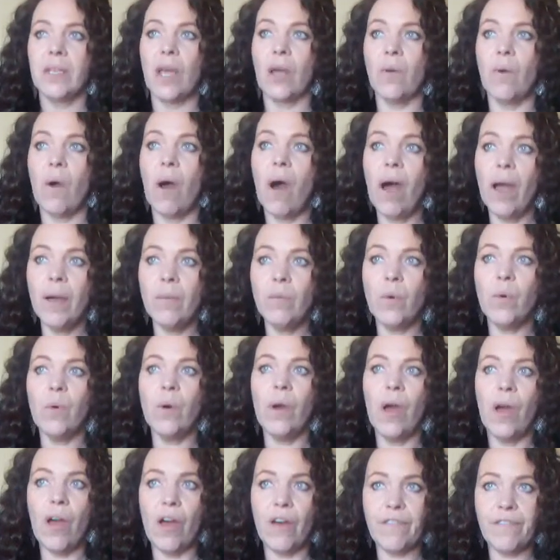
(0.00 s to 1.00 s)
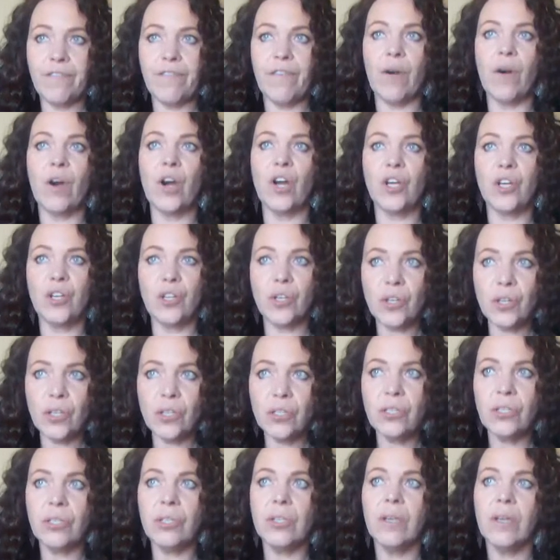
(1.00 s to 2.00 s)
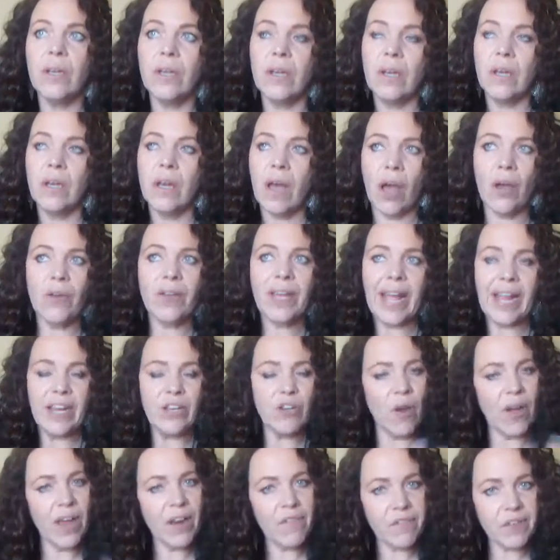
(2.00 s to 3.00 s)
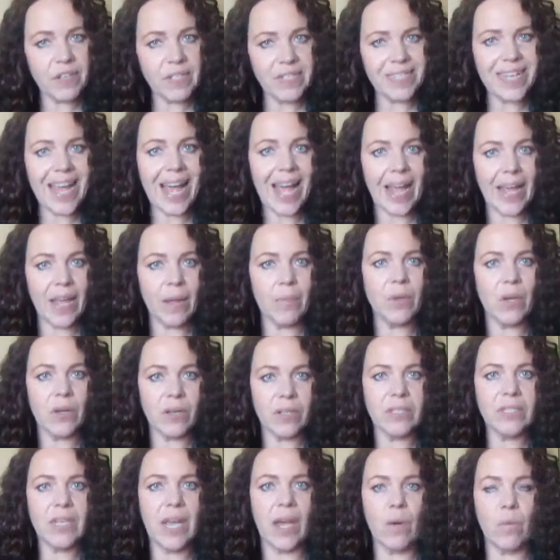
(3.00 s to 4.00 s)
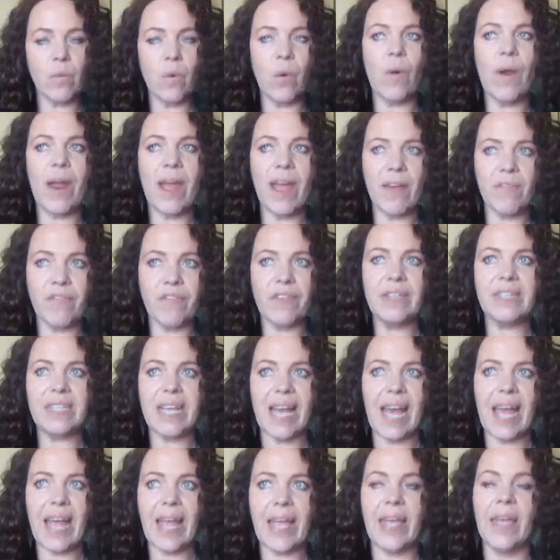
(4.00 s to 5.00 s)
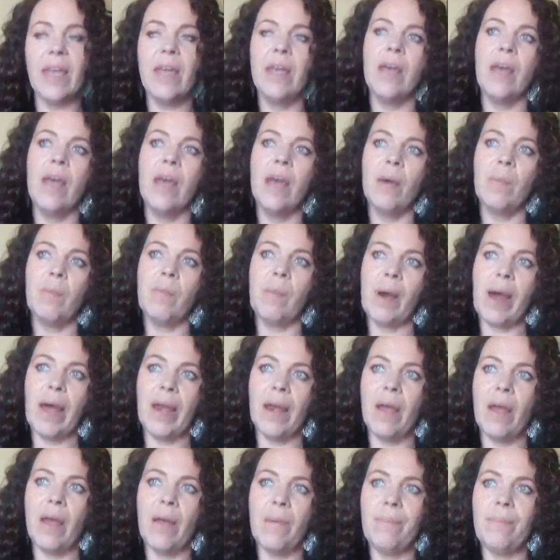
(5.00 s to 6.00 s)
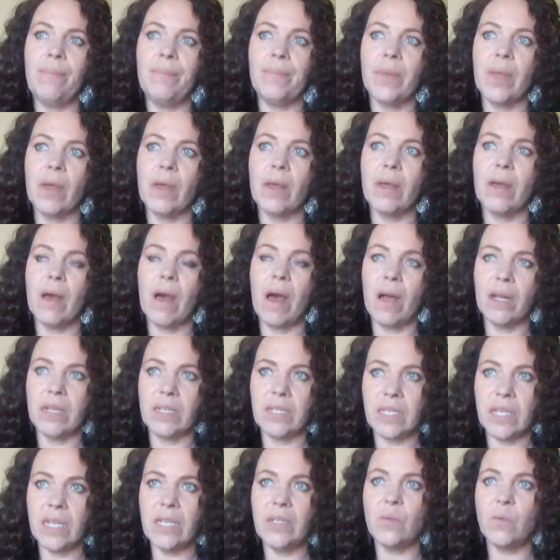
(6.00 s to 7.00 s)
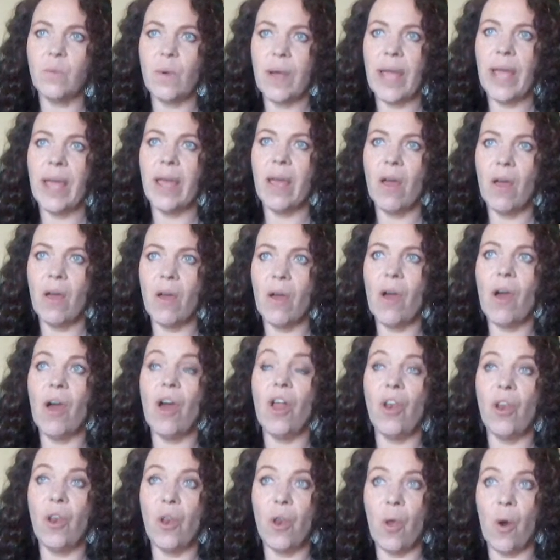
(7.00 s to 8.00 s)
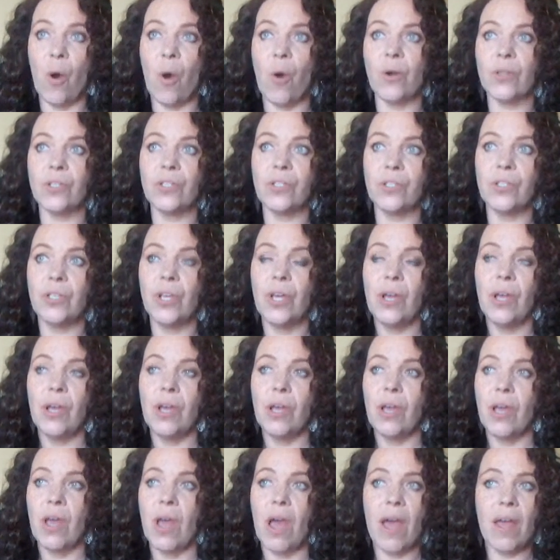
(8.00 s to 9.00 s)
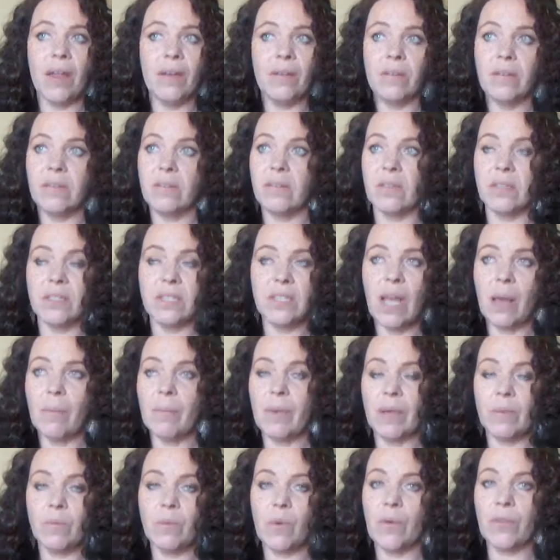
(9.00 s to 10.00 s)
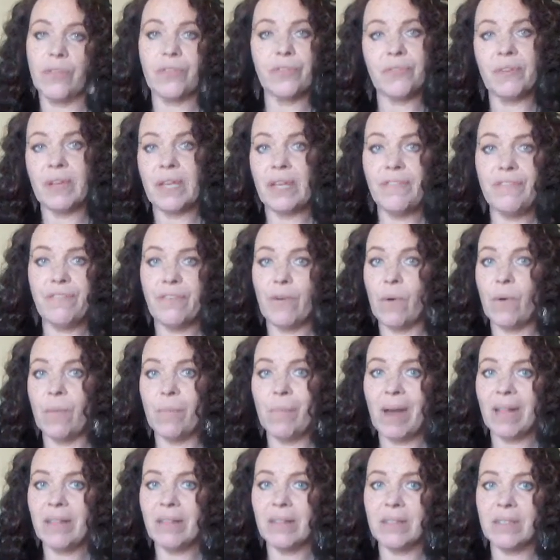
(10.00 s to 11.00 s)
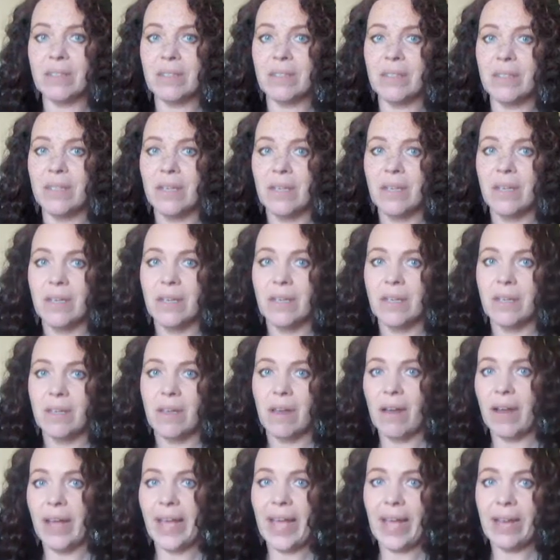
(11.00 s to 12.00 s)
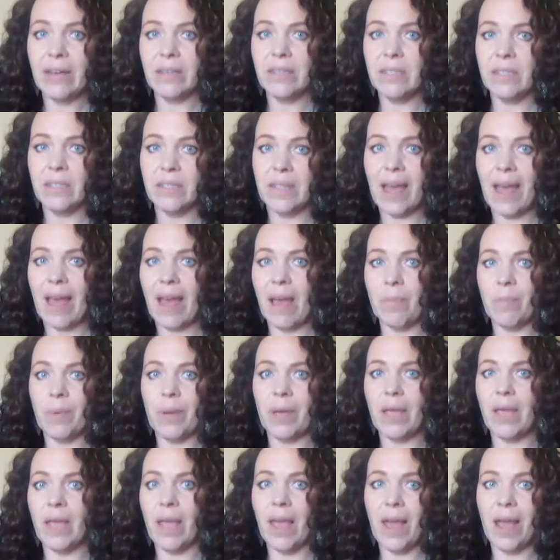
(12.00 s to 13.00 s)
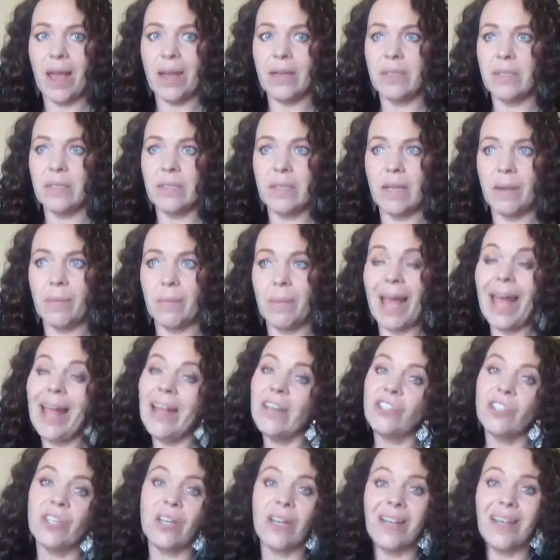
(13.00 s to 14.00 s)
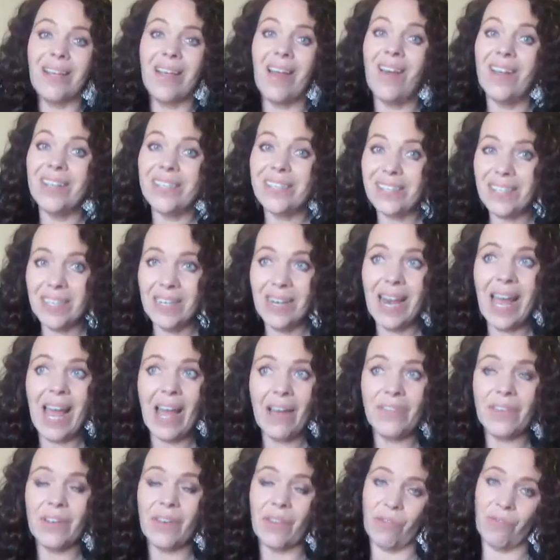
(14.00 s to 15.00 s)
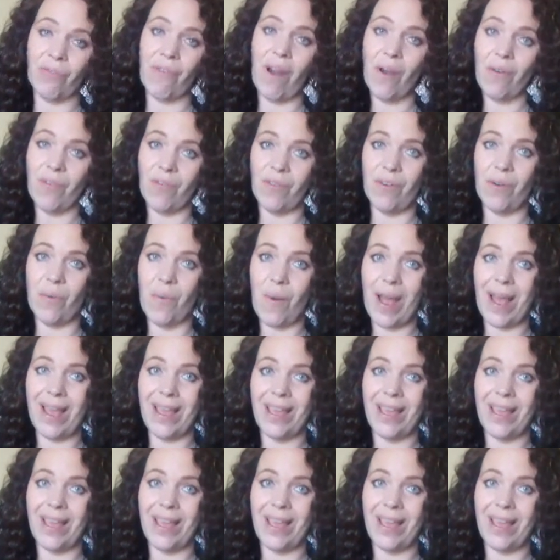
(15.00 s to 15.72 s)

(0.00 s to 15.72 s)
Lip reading: So I wore her for a good, okay, not every day, I'm not going to say I wore it every day, but I did wear her a lot. And the summer, what, 3-4 months I had that Abby, and actually I still haven't thrown her